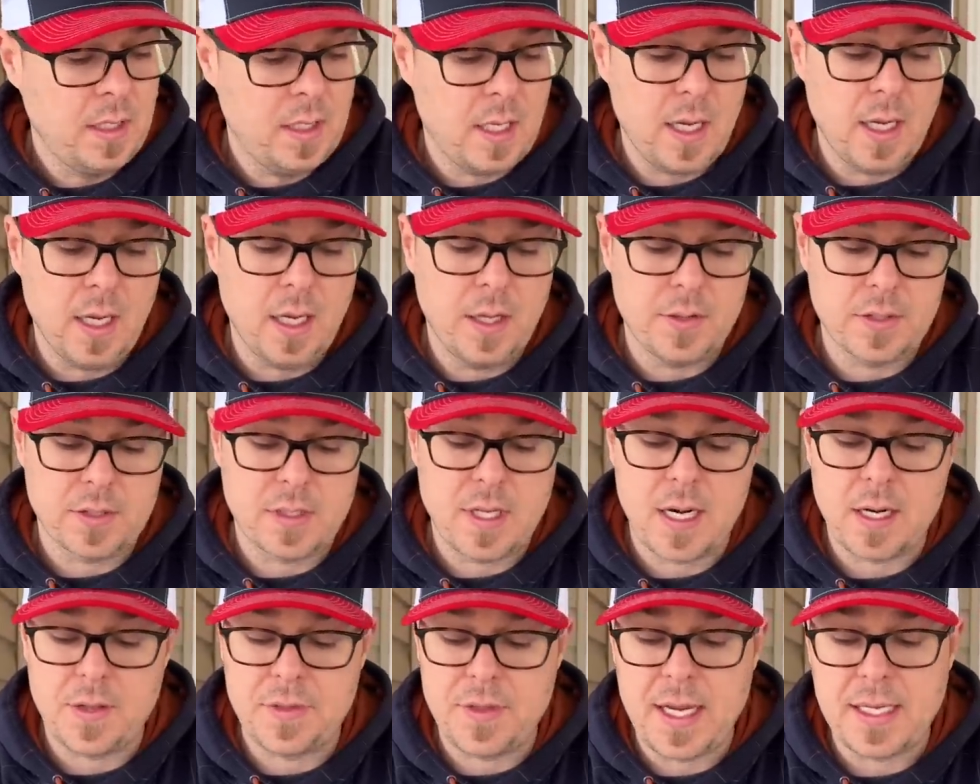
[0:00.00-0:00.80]
Uh, there's a
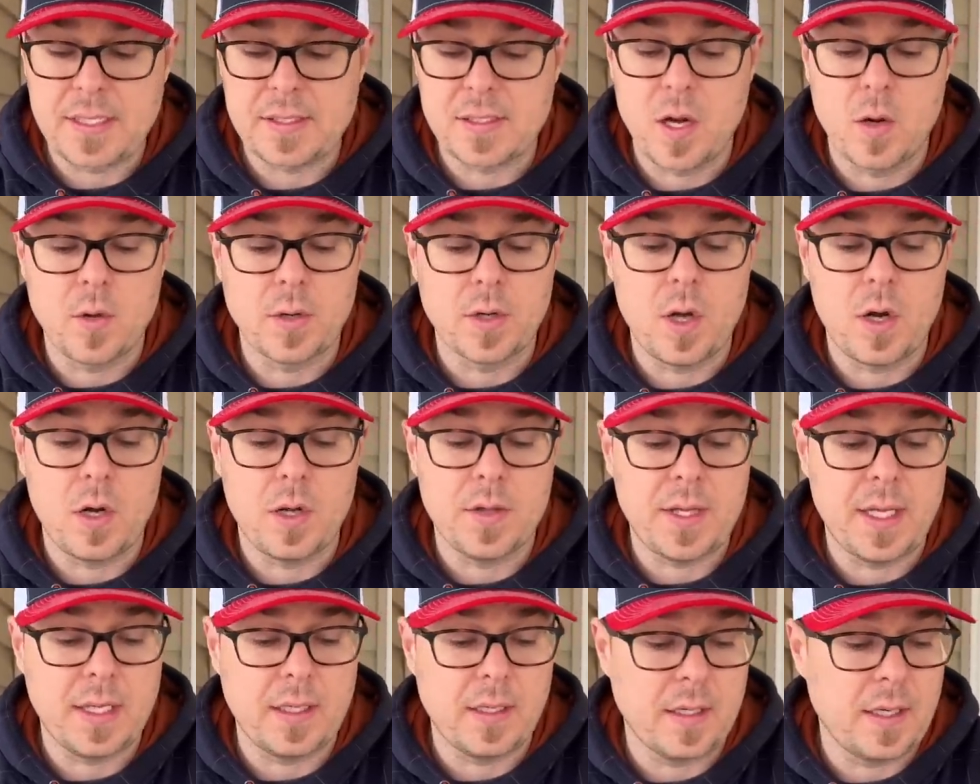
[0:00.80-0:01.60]
lot of things going
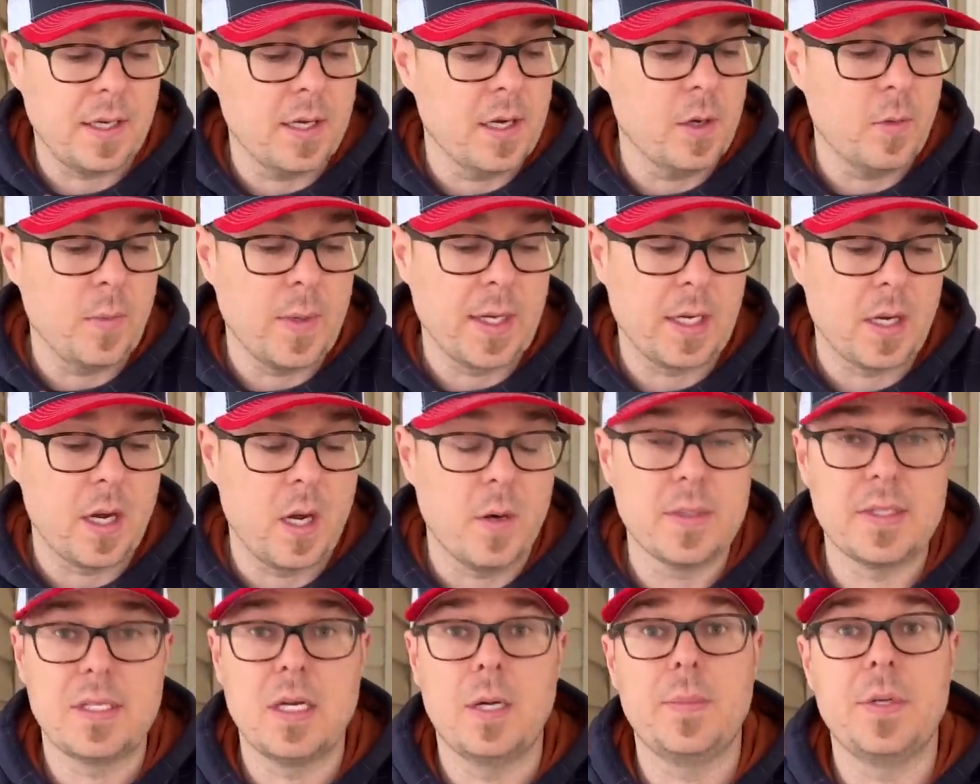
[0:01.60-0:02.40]
on that, you know, we can
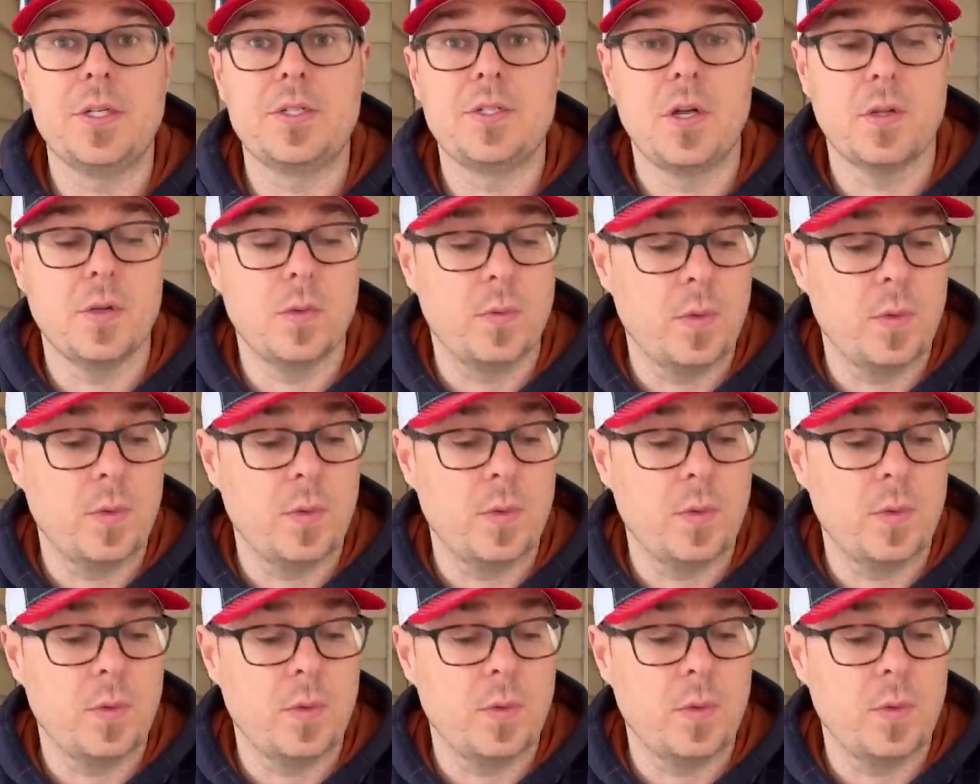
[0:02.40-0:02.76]
always help each other